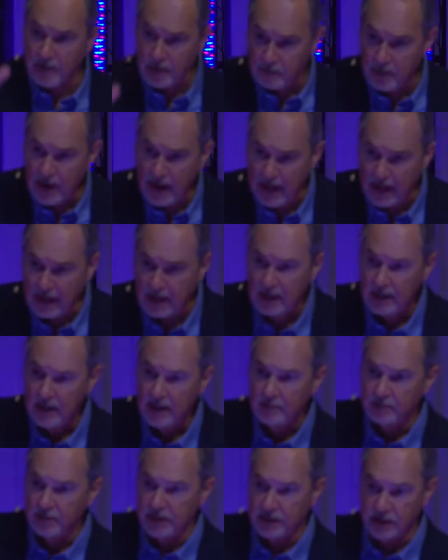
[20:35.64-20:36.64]
be big,
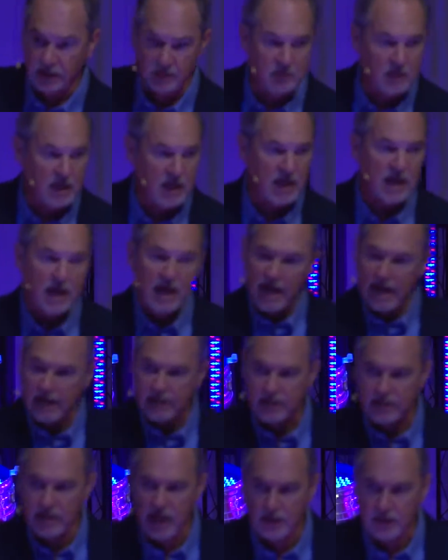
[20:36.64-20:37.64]
but to me,
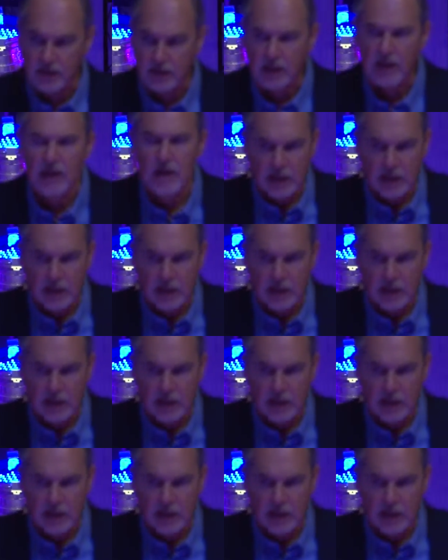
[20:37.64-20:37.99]
it's nothing.